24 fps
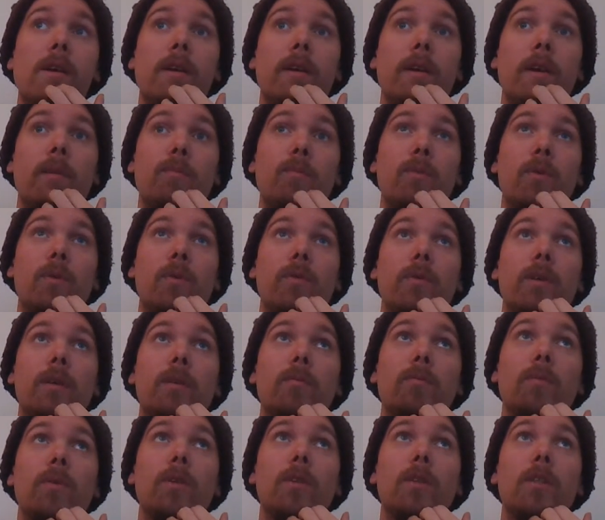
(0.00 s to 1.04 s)
I'm
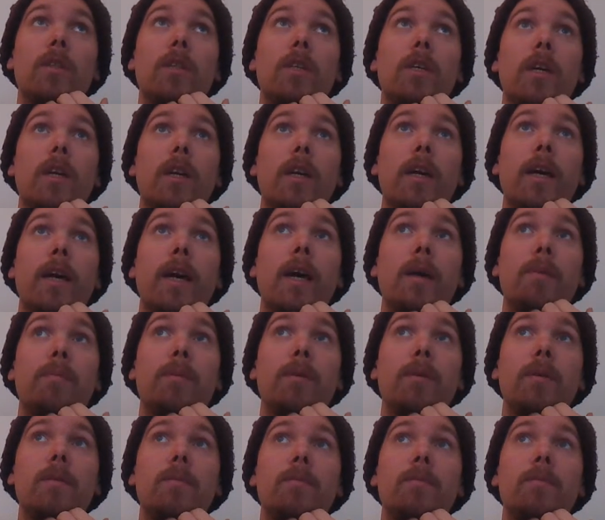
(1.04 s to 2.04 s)
wondering what's gonna happen.